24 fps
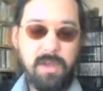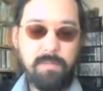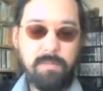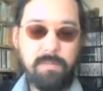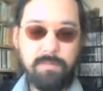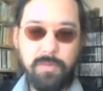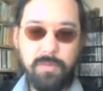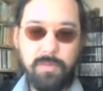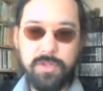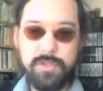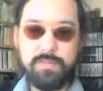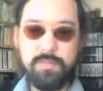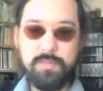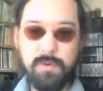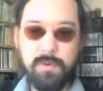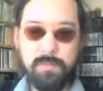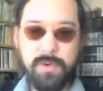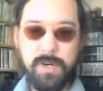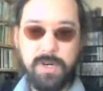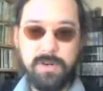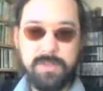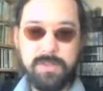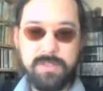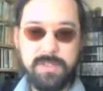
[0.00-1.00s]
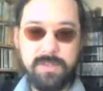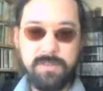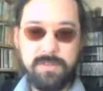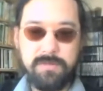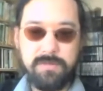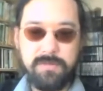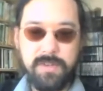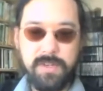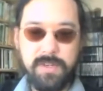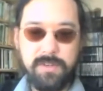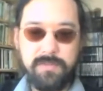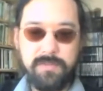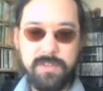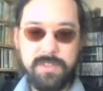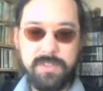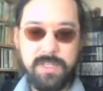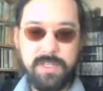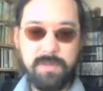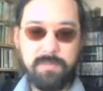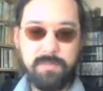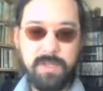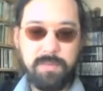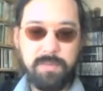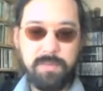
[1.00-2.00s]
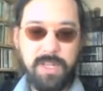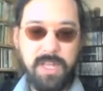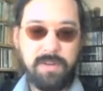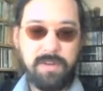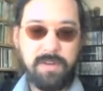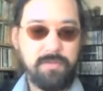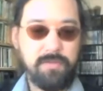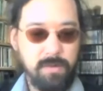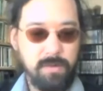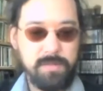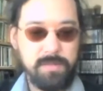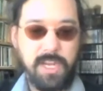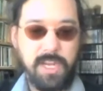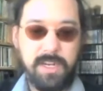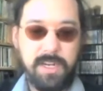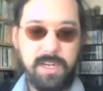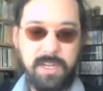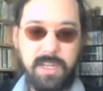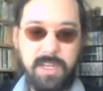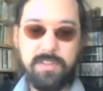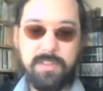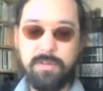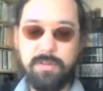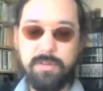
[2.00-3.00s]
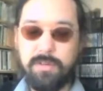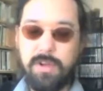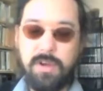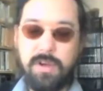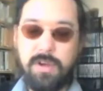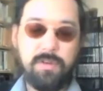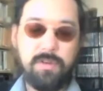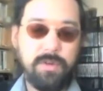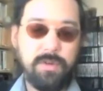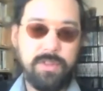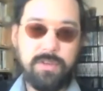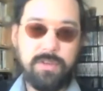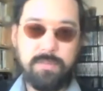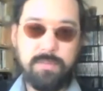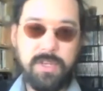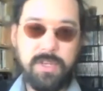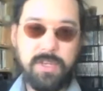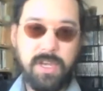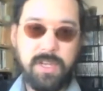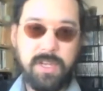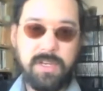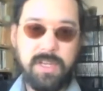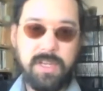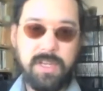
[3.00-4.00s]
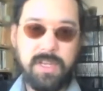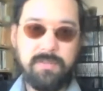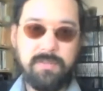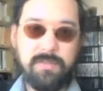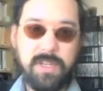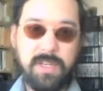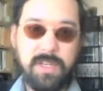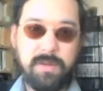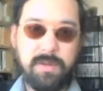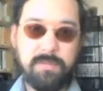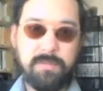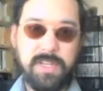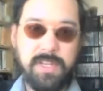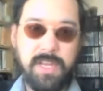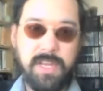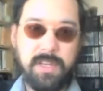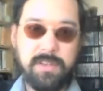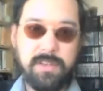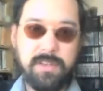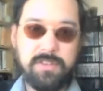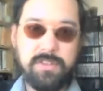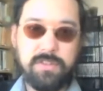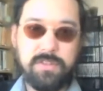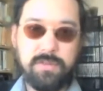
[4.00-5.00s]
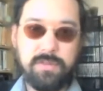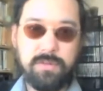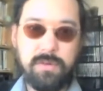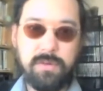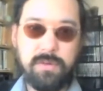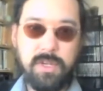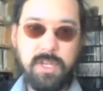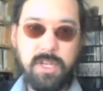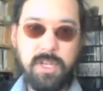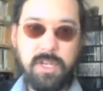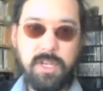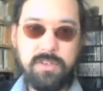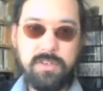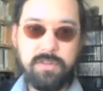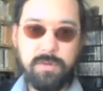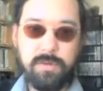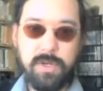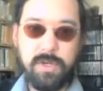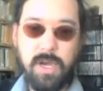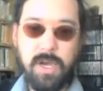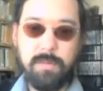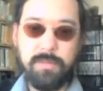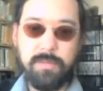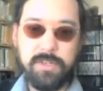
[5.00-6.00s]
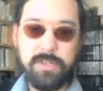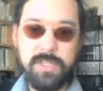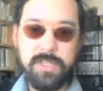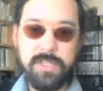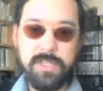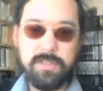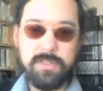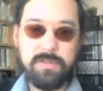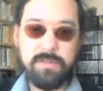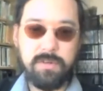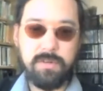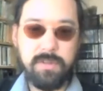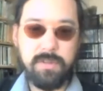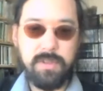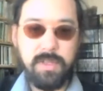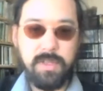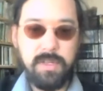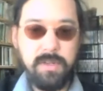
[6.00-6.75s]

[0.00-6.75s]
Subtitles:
multiple parts of the CMP platform tie together along with UBI negative income tax to accomplish that sort of thing.